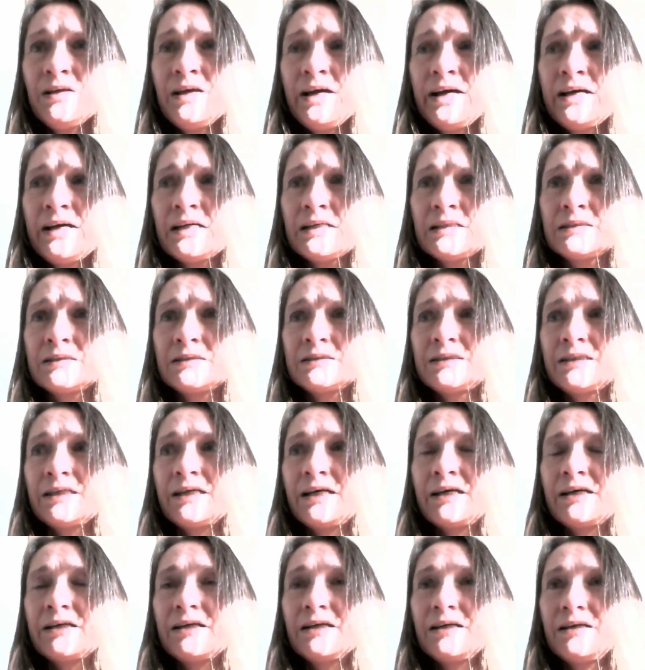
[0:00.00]
And
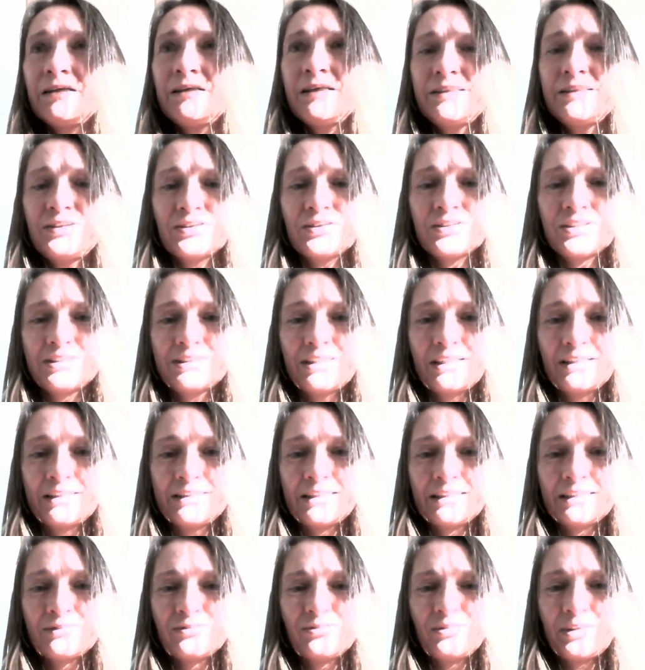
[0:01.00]
I
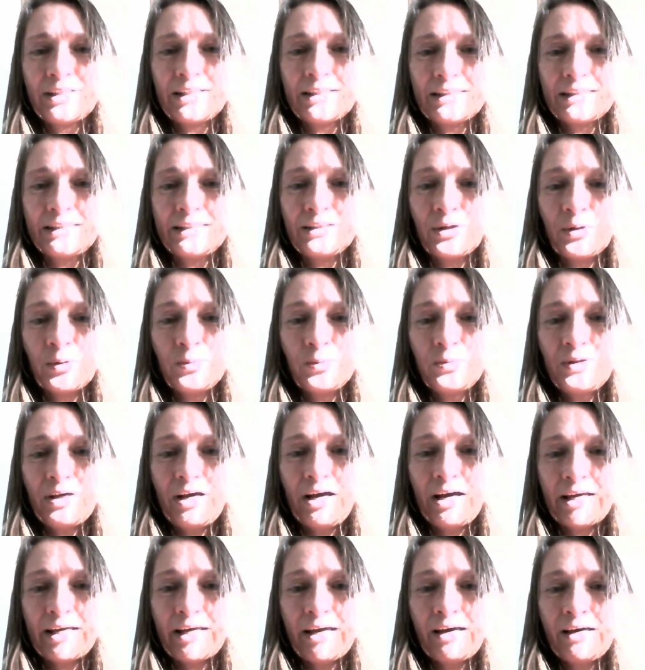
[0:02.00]
didn't really know that
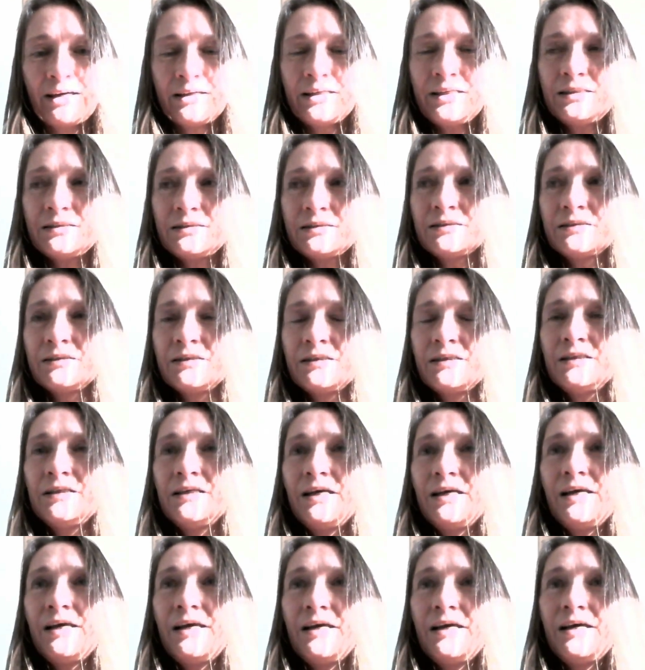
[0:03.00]
I had it.
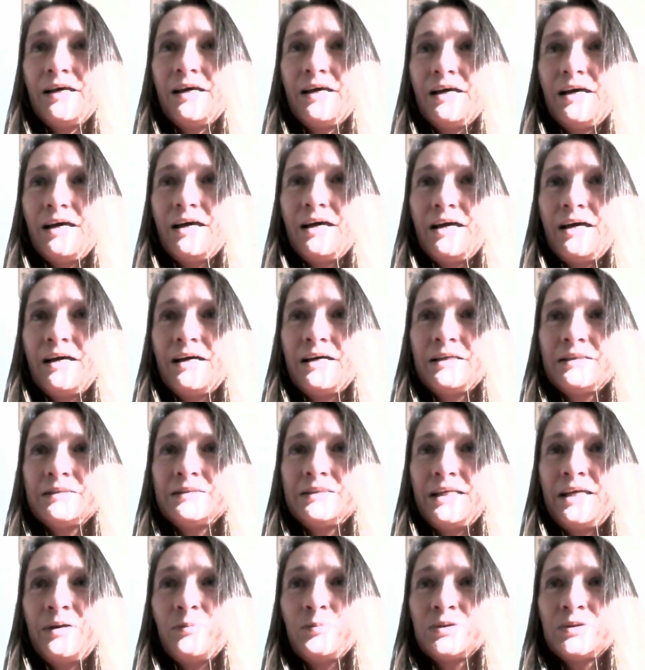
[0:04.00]

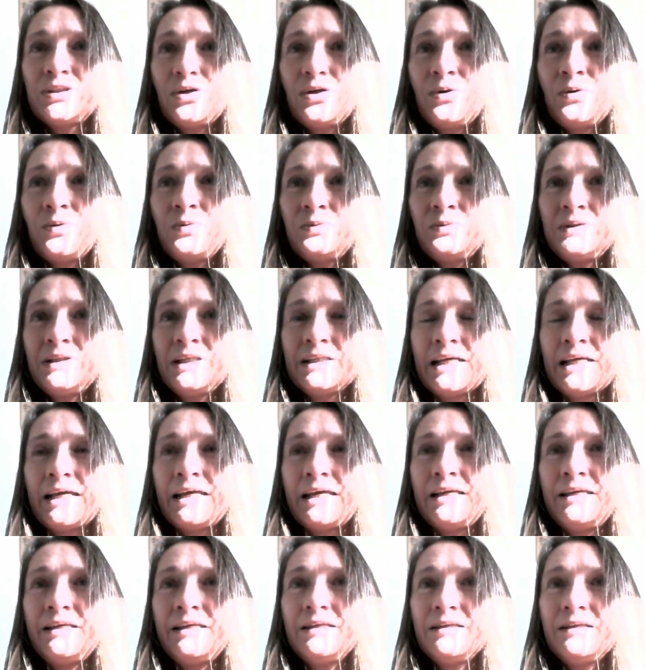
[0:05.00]
And it was
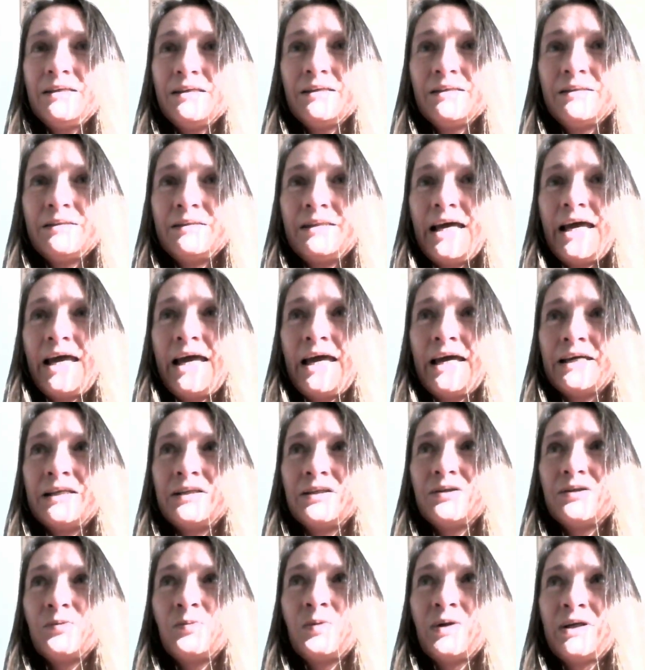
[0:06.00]
only
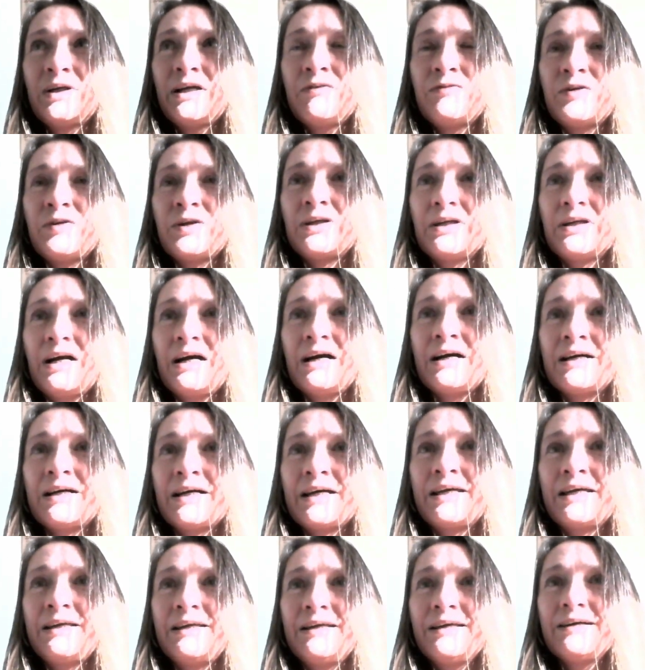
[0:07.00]
then whenever
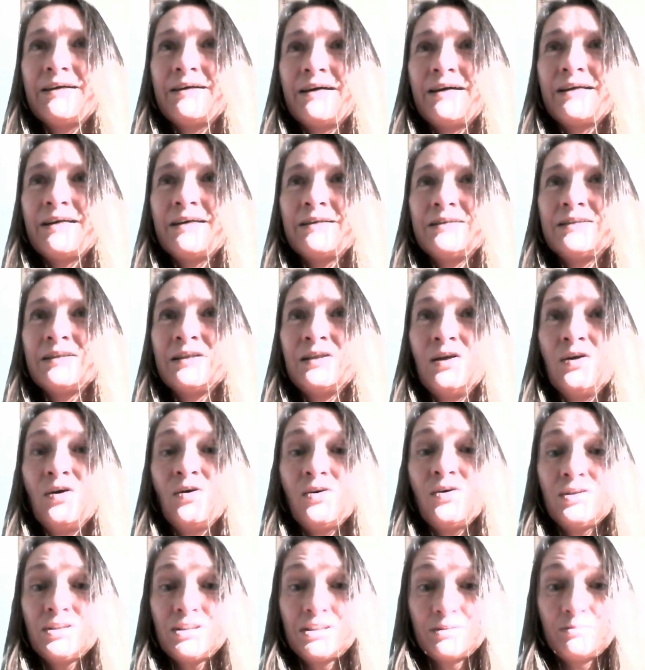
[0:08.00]
I
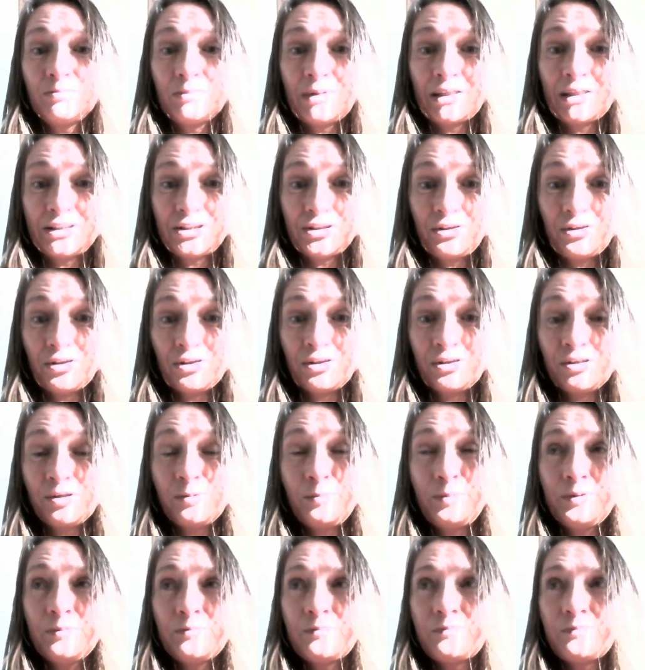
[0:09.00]
lost my job